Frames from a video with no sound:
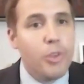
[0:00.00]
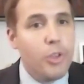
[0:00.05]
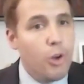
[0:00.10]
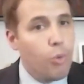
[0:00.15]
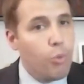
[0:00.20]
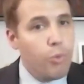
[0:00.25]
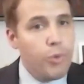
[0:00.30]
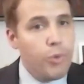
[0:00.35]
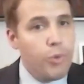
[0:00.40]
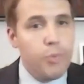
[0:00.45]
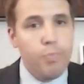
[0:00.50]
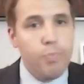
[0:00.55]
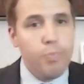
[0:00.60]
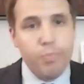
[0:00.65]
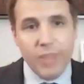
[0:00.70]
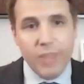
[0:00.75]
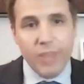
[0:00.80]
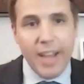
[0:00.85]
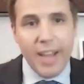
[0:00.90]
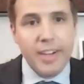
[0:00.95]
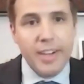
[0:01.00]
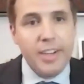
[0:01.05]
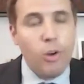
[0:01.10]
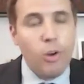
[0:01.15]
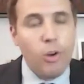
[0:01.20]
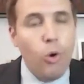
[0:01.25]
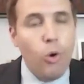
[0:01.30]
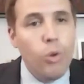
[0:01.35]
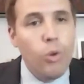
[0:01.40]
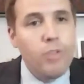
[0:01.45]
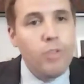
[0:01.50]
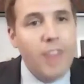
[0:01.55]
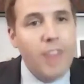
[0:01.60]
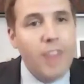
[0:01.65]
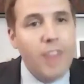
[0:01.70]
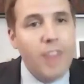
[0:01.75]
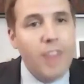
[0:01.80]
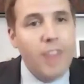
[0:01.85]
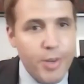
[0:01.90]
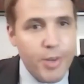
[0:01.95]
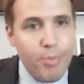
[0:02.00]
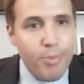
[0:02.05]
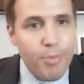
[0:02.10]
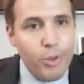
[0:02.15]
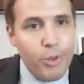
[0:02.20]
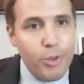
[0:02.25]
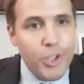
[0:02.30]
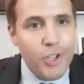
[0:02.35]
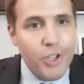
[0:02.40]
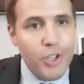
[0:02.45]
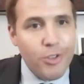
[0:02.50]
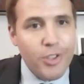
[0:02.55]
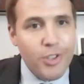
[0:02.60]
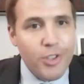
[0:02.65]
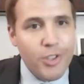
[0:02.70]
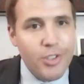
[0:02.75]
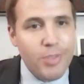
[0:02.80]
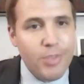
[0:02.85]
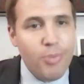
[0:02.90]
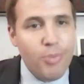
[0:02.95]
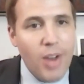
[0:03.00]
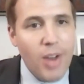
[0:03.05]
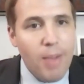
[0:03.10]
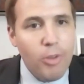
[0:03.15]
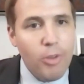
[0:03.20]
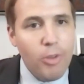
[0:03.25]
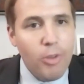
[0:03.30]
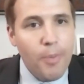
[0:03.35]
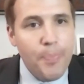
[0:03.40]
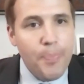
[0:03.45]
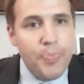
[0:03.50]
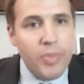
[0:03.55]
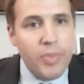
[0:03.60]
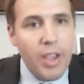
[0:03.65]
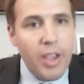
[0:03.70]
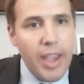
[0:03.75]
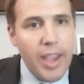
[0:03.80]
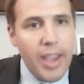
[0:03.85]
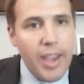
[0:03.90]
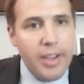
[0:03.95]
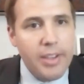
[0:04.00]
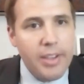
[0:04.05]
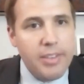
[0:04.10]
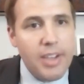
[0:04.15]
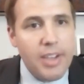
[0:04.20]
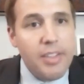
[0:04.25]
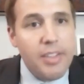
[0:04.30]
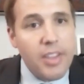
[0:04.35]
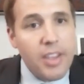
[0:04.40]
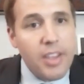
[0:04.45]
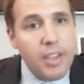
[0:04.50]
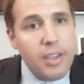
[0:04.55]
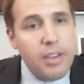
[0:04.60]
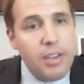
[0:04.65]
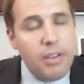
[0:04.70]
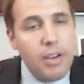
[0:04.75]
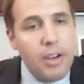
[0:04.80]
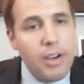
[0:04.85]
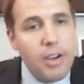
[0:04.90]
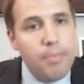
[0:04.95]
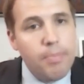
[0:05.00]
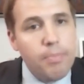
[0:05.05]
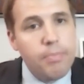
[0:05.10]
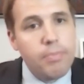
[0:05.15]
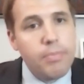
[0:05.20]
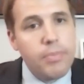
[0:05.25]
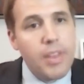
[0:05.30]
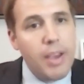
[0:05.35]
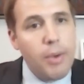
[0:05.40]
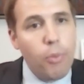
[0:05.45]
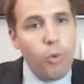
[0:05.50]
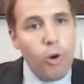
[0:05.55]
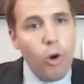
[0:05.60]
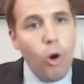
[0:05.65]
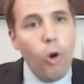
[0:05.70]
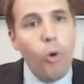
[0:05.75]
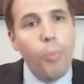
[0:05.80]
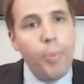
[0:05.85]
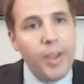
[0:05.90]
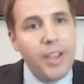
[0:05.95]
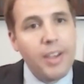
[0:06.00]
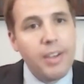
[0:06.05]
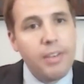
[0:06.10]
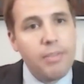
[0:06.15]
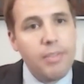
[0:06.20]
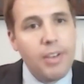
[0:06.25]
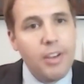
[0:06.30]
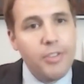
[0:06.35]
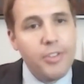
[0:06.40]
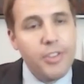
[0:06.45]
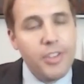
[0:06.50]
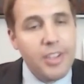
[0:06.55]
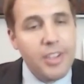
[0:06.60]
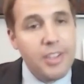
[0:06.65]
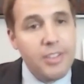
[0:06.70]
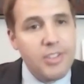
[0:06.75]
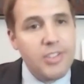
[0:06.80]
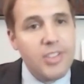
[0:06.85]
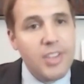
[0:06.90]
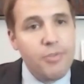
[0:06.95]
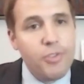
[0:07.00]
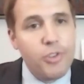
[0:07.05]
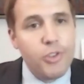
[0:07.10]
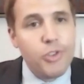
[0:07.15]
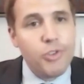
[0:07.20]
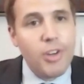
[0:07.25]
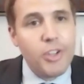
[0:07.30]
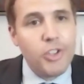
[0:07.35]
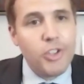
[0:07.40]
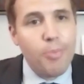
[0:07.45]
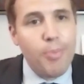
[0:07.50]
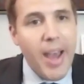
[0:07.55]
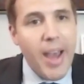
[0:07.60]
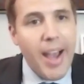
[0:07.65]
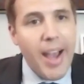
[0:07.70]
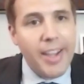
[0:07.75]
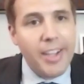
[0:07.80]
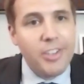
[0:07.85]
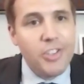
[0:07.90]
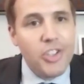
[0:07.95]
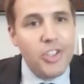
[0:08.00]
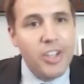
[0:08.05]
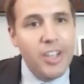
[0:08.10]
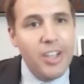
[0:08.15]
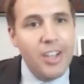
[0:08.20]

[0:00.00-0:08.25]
we kind of need a whole of government approach here to this problem. And I think that we're hoping in this infrastructure package,